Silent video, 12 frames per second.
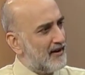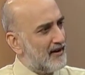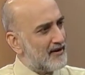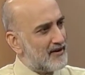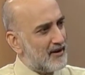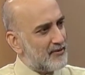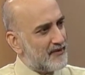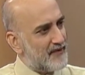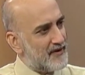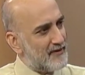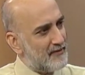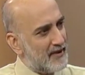in terms
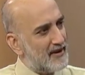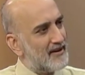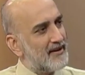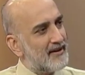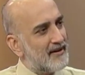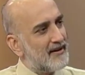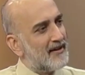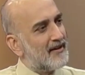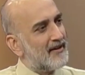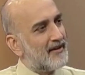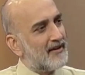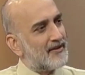of its ability
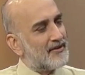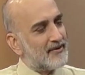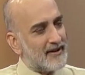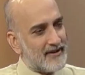to